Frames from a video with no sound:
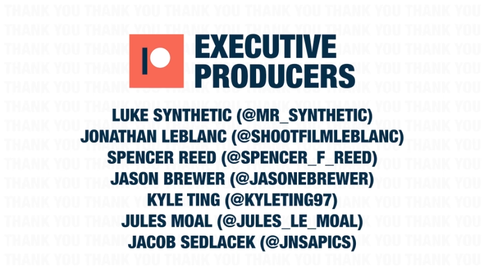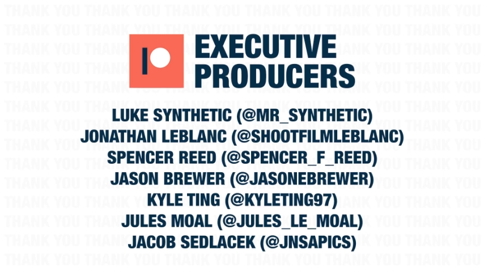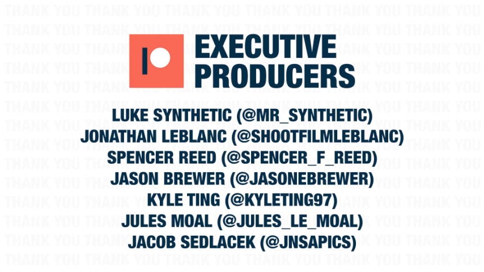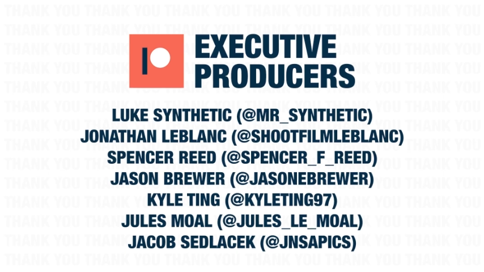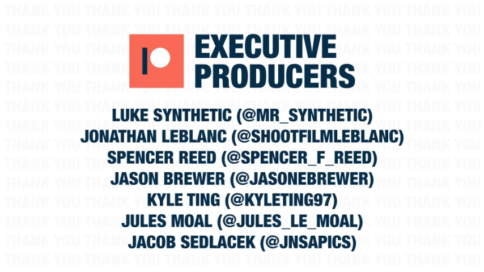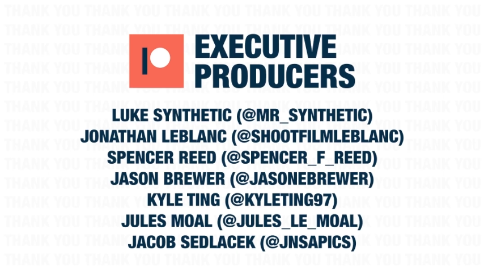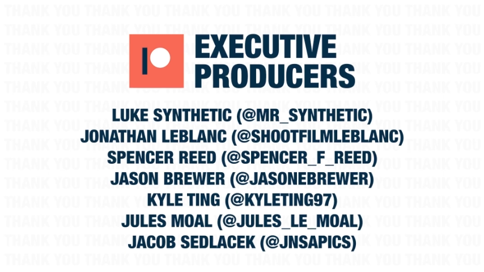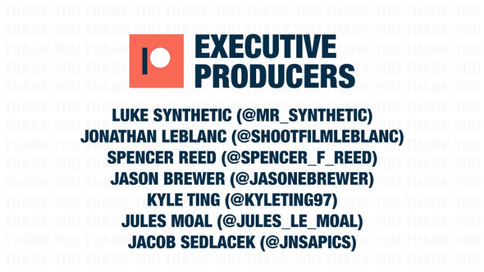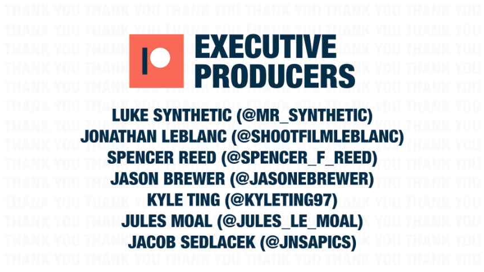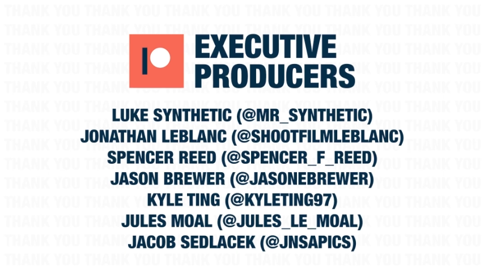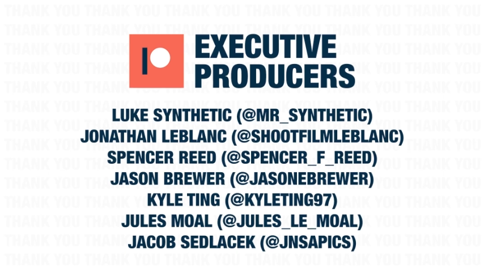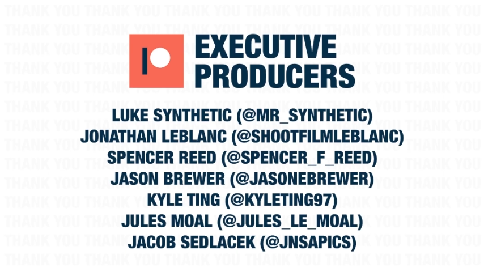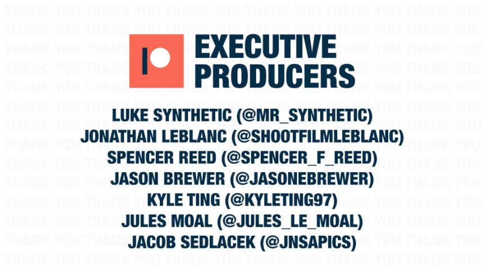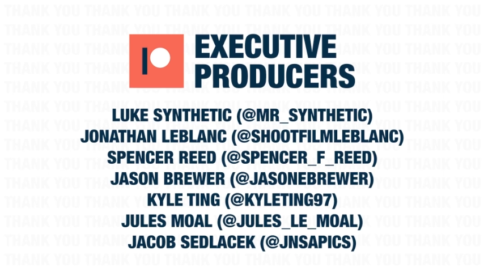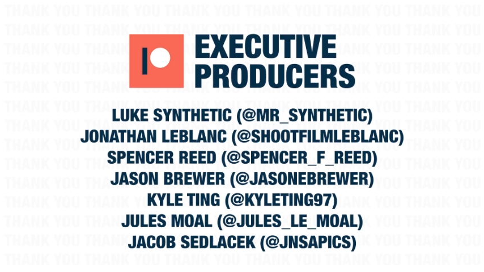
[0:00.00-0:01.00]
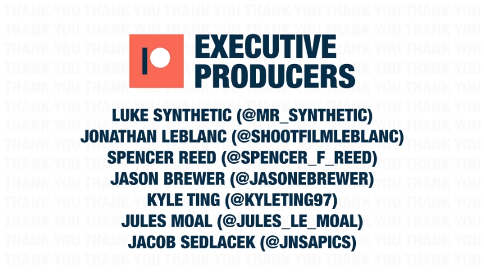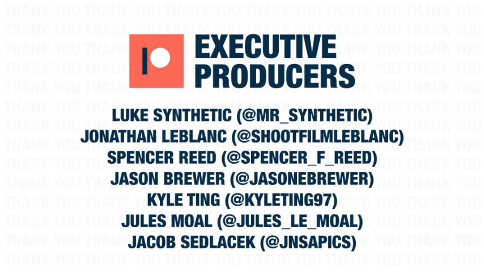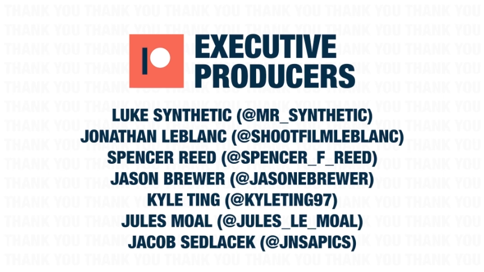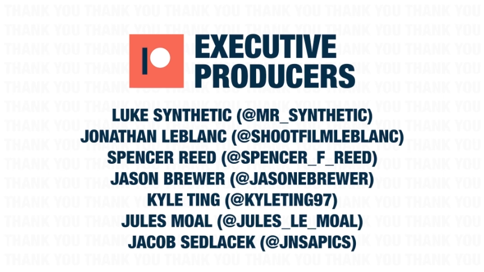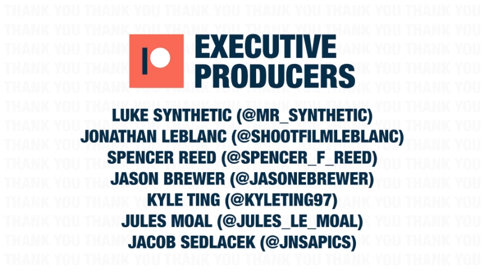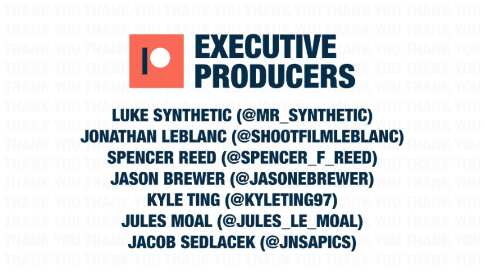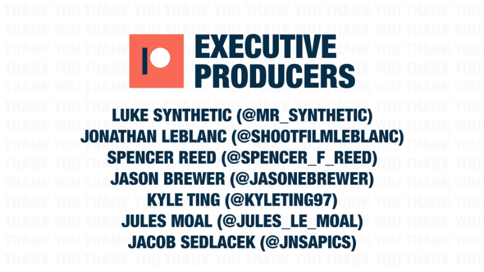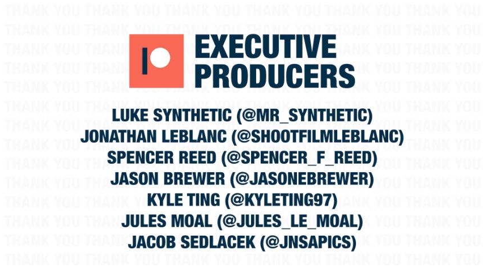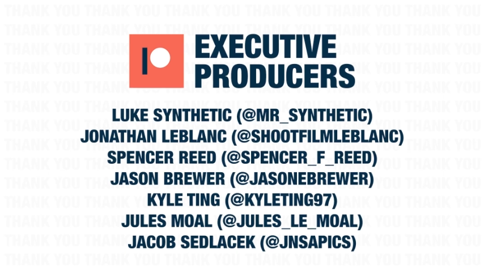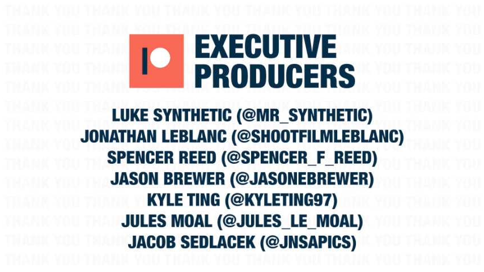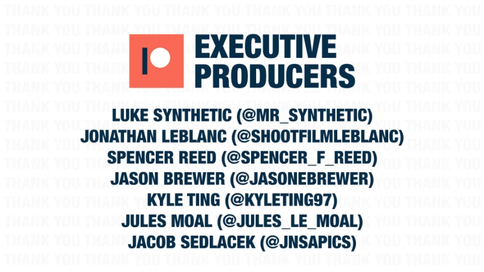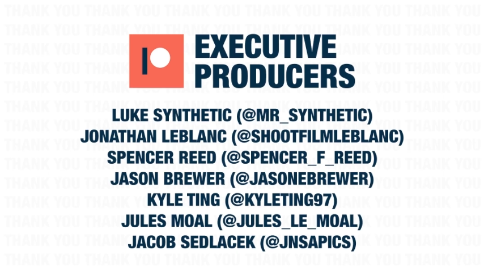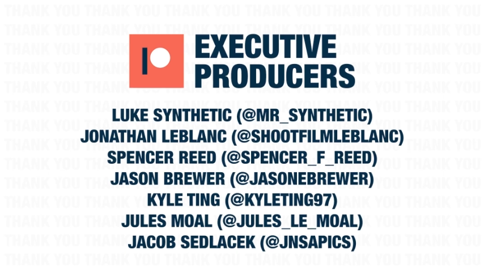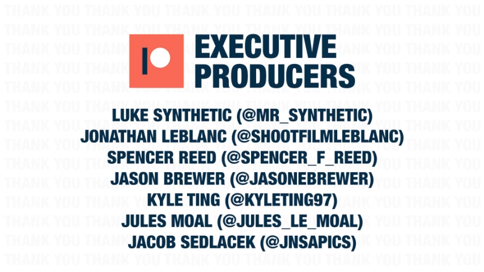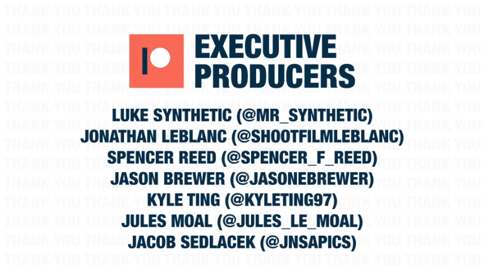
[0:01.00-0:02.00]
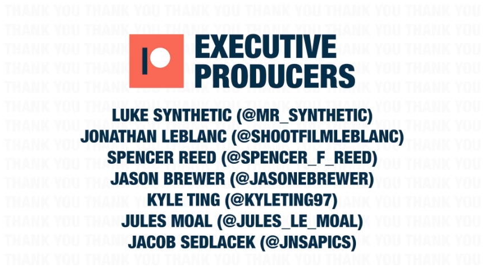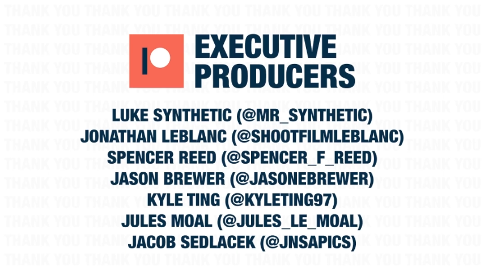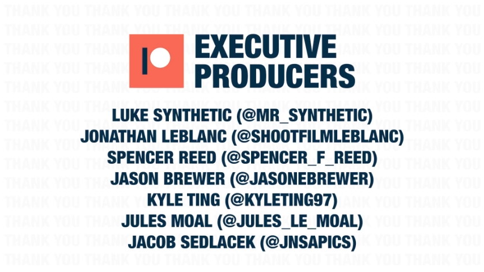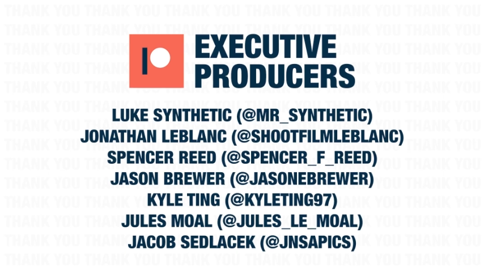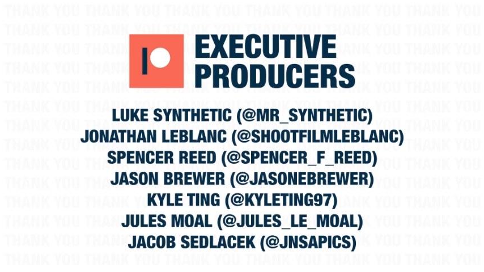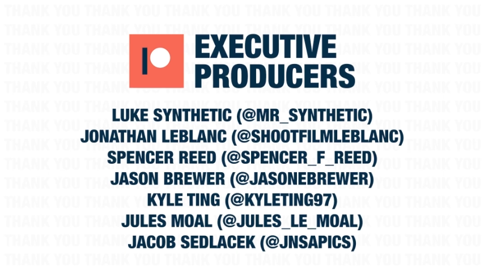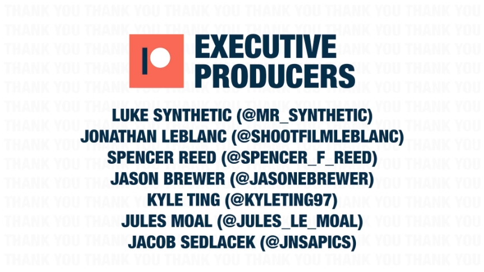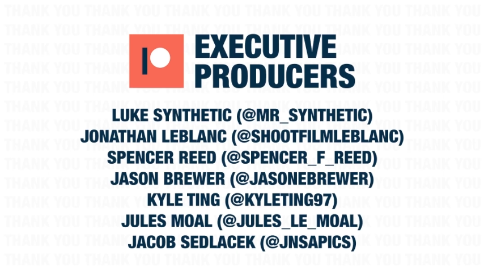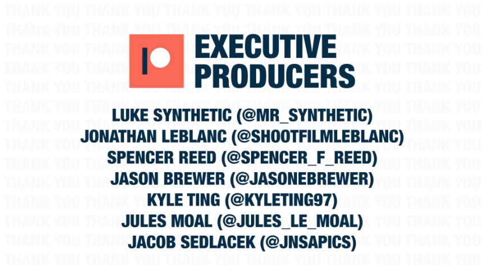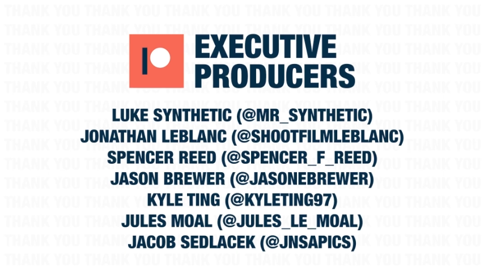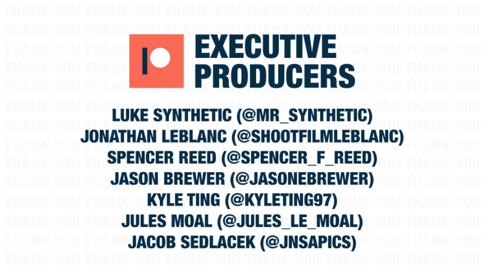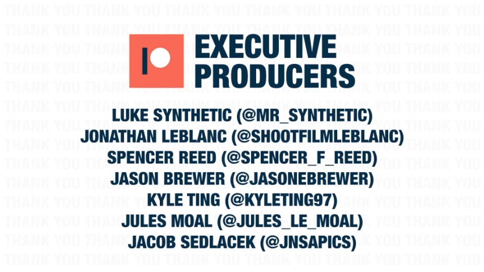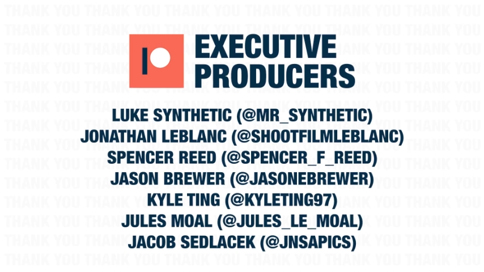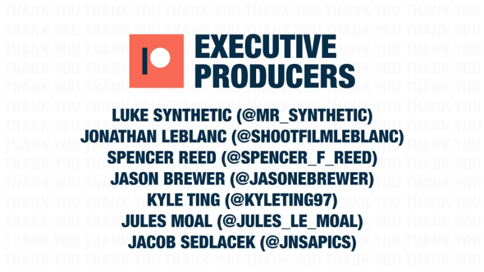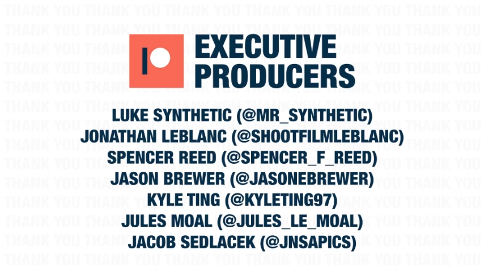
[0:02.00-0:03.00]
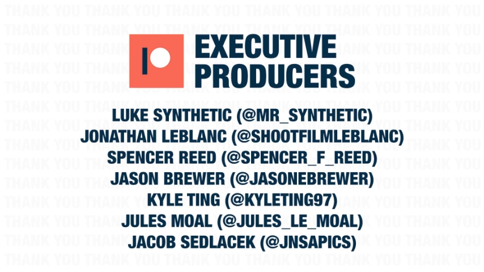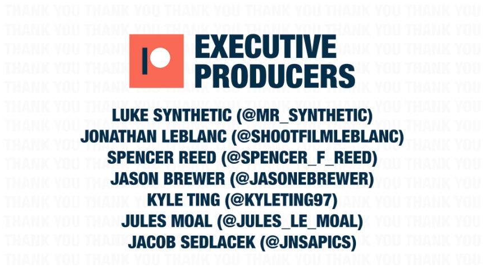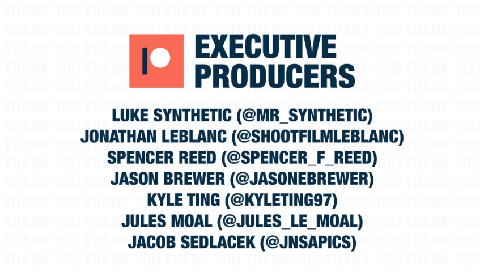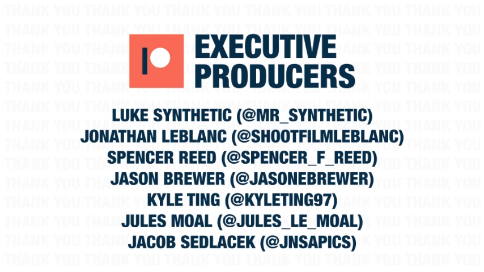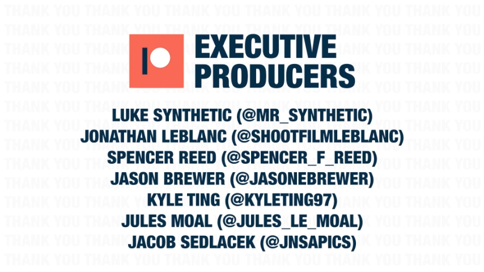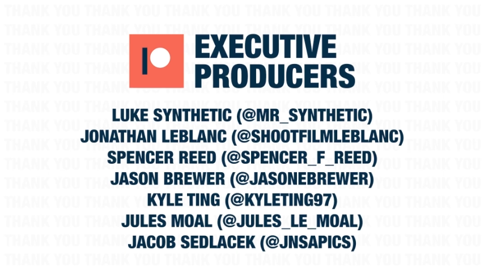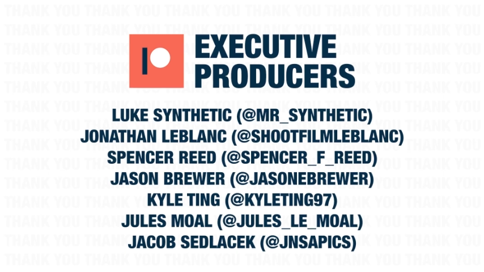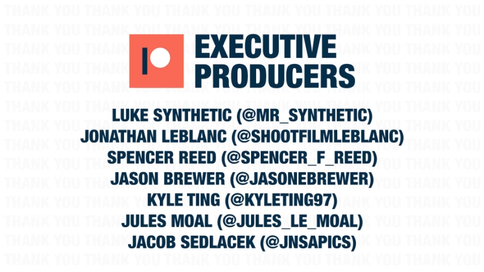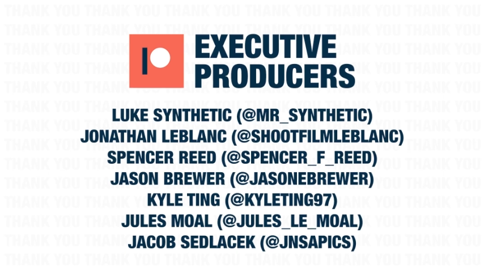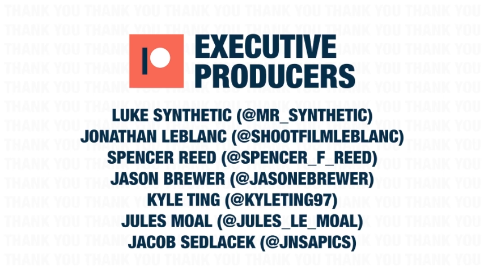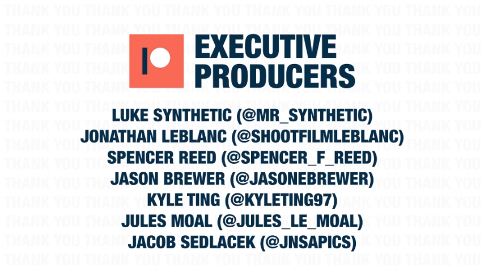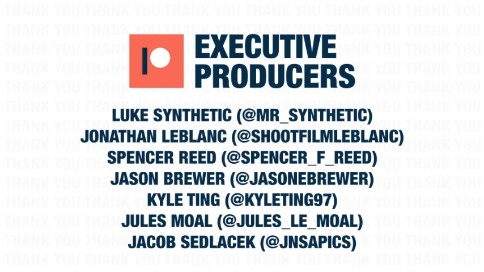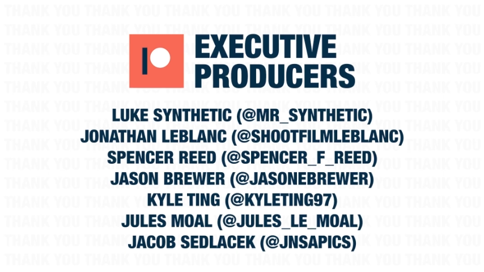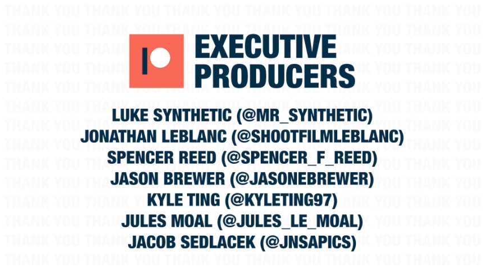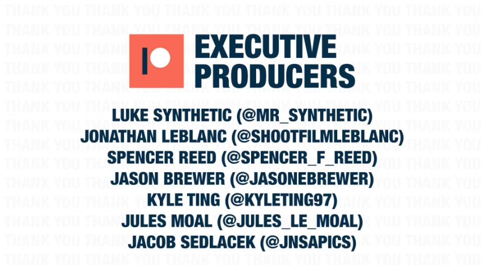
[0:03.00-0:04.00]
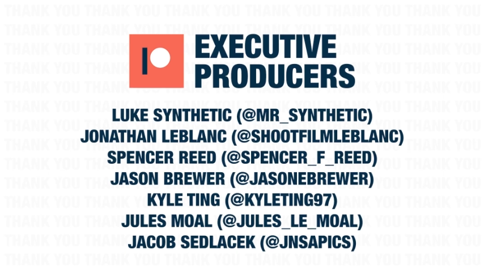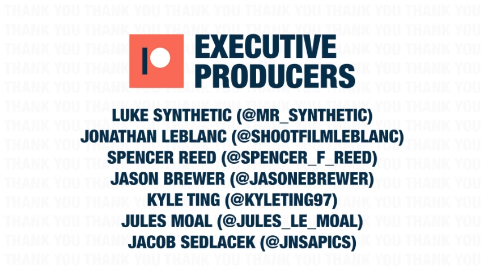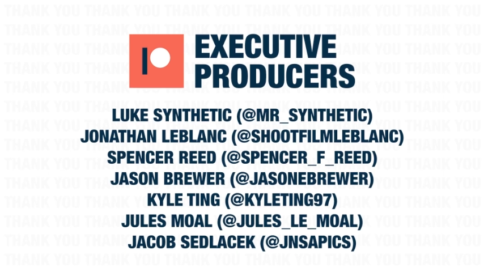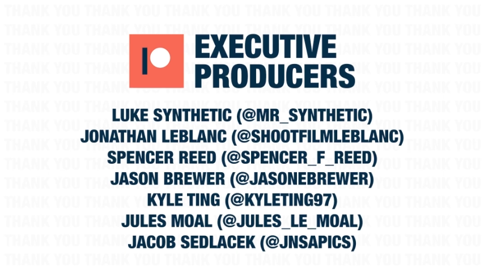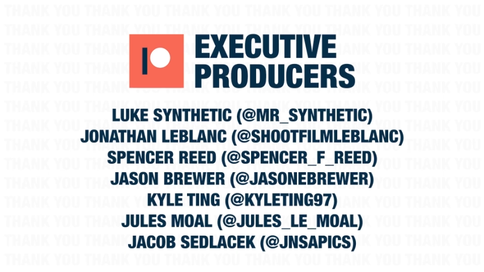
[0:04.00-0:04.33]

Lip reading: Nobody's mouth can be seen.